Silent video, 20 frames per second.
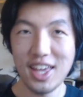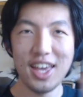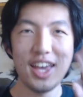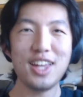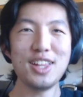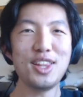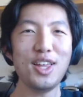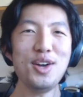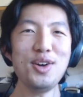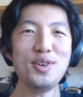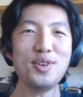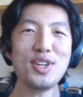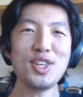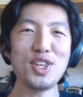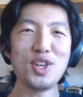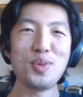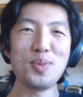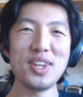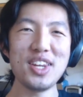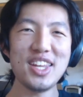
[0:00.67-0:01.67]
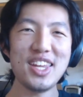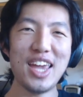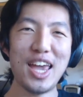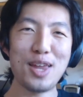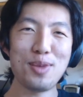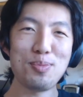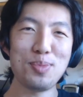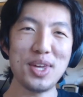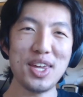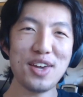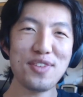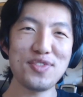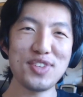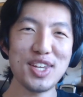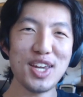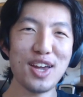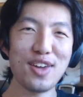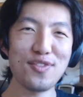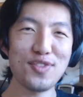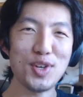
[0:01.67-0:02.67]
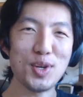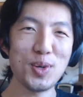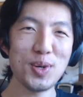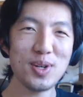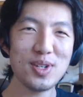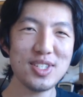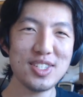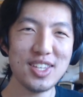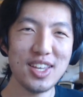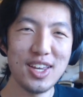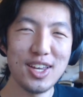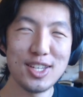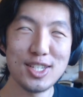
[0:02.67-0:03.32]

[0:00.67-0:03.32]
Hello Humany and BFDI viewers.